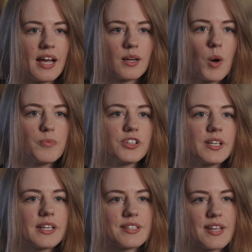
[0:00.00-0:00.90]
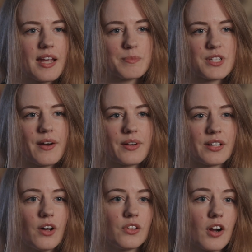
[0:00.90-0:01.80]
and hopefully can tamp down
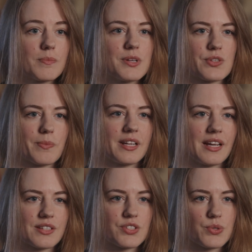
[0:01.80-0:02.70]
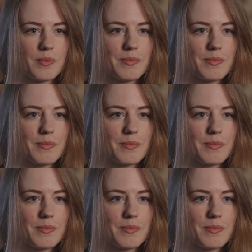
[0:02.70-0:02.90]
on alarmism connected to